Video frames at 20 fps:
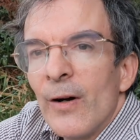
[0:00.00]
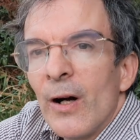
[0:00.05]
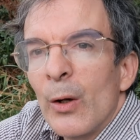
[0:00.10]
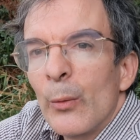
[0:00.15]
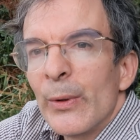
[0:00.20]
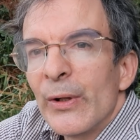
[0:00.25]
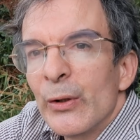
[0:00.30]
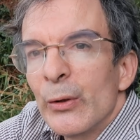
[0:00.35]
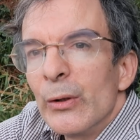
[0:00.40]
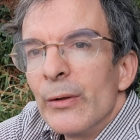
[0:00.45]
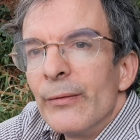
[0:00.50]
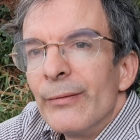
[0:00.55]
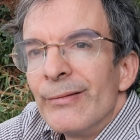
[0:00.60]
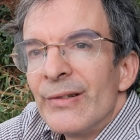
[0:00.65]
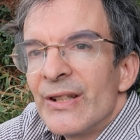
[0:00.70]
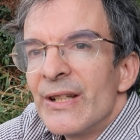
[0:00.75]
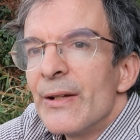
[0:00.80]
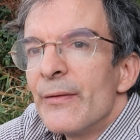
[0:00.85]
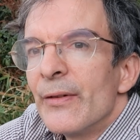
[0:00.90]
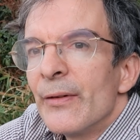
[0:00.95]
we could have
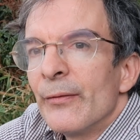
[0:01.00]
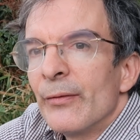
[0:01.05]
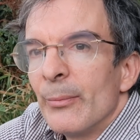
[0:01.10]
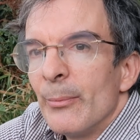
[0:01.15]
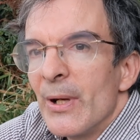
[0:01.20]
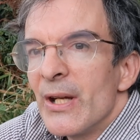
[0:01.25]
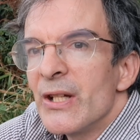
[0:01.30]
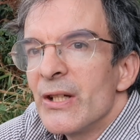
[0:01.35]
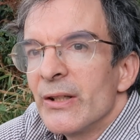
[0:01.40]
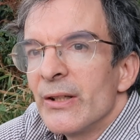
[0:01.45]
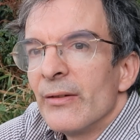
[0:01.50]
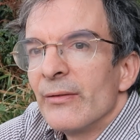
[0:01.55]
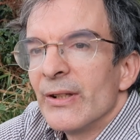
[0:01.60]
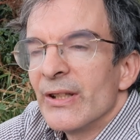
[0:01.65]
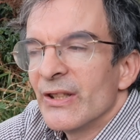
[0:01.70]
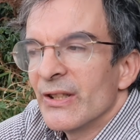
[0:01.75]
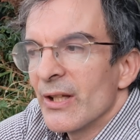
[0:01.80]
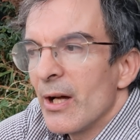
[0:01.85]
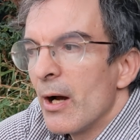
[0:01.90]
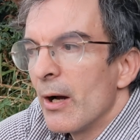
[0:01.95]
received information in
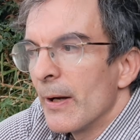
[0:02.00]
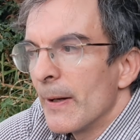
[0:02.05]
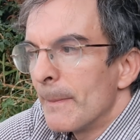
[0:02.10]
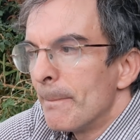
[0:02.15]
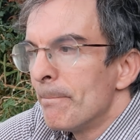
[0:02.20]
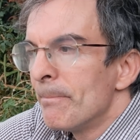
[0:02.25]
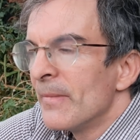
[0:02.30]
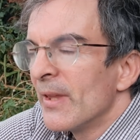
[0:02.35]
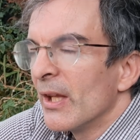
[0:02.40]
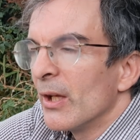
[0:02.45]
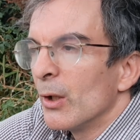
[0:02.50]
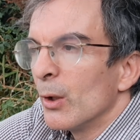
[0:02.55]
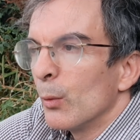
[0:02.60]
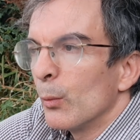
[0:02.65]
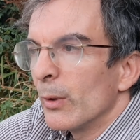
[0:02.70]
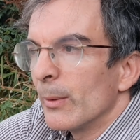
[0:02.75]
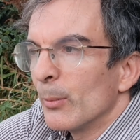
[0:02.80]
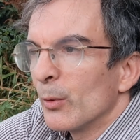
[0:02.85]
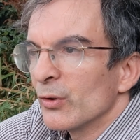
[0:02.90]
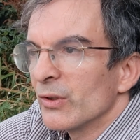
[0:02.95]
this time,
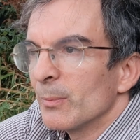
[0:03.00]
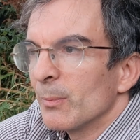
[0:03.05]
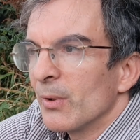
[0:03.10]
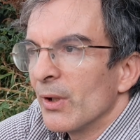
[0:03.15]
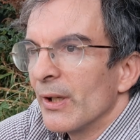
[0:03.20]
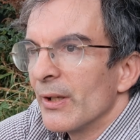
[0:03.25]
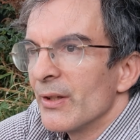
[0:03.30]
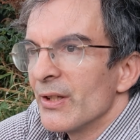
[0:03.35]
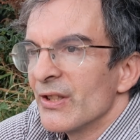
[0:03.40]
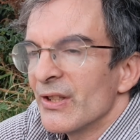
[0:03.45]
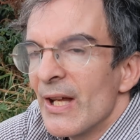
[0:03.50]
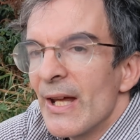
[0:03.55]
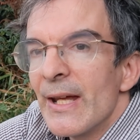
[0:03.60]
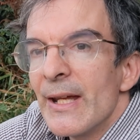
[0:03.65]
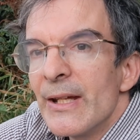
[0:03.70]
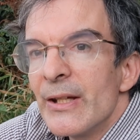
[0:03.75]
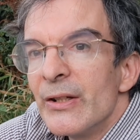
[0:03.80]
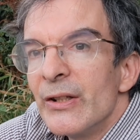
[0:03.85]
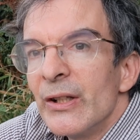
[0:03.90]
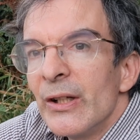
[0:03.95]
we multiply this
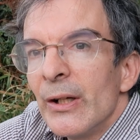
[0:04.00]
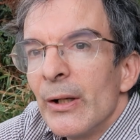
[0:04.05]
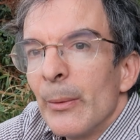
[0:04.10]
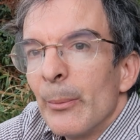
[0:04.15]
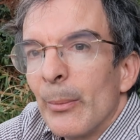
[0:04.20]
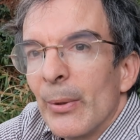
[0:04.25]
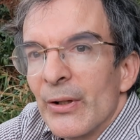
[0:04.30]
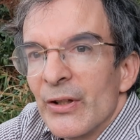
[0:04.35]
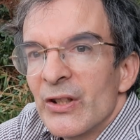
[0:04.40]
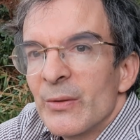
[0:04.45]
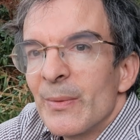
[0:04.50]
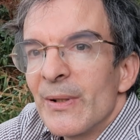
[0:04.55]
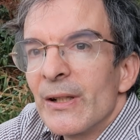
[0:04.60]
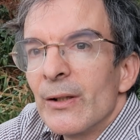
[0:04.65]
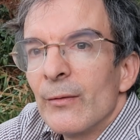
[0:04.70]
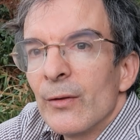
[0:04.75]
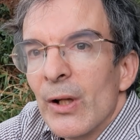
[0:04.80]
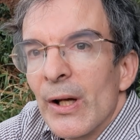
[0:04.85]
age by the speed of